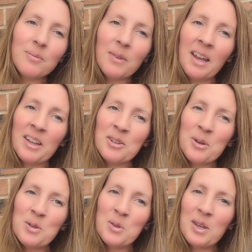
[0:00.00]
that's how I
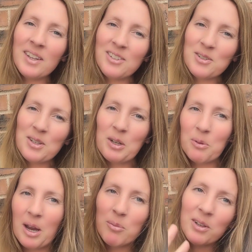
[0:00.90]
do things here's a little
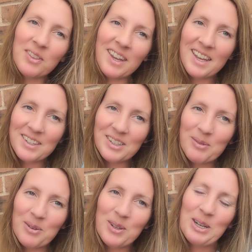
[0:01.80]
ramble at the end of
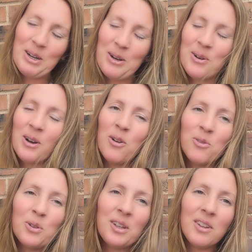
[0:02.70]
my video
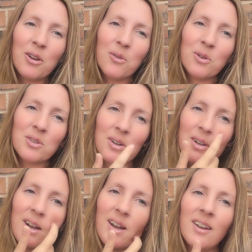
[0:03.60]
hopefully the gophers are
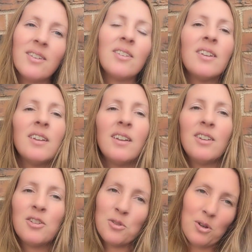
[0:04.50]
not
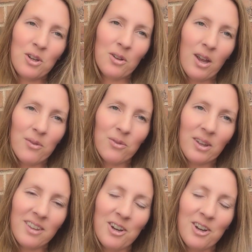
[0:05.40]
destroying your life like they're